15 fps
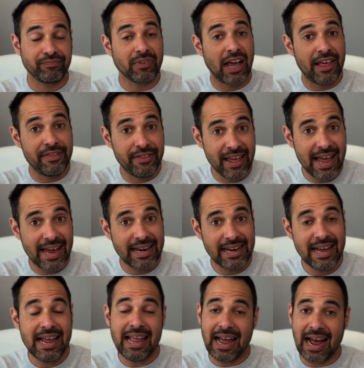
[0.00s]
And then
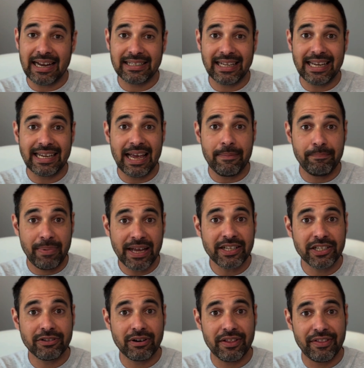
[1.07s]
as they get
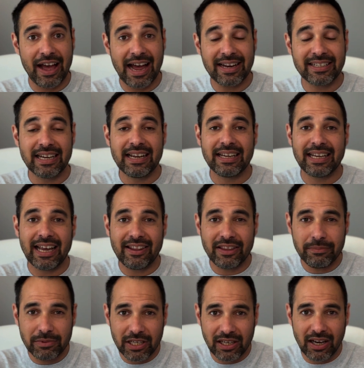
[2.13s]
better at that, get
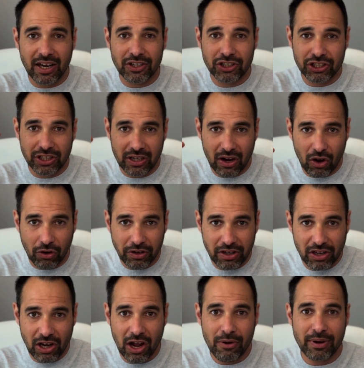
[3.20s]
them to lunge on
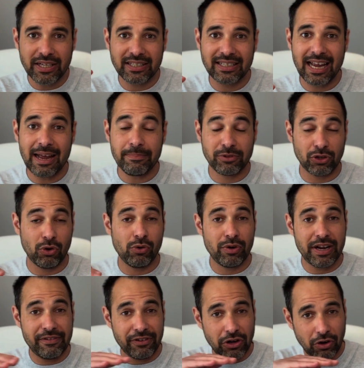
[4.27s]
lower steps or
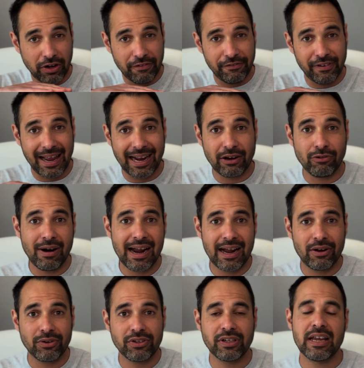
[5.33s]
even on a flat
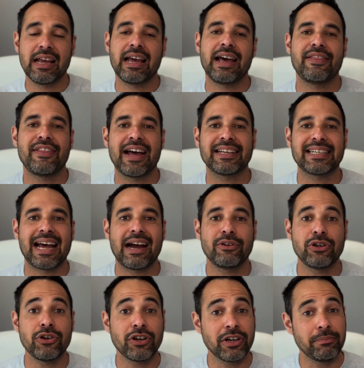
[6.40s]
ground, and that's how
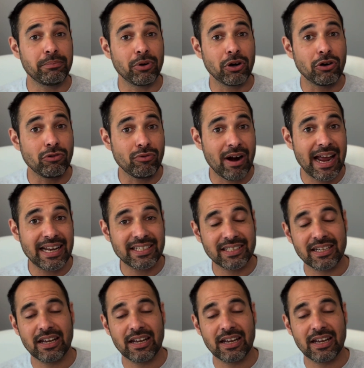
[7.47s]
you can progress